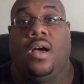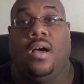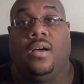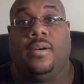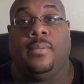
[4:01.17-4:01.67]

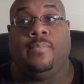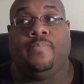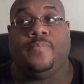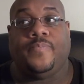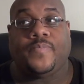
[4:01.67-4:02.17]

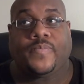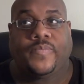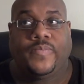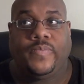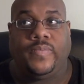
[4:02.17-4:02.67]
Um,
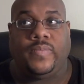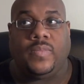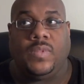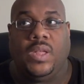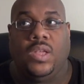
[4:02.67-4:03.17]

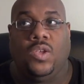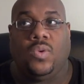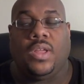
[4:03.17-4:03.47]
you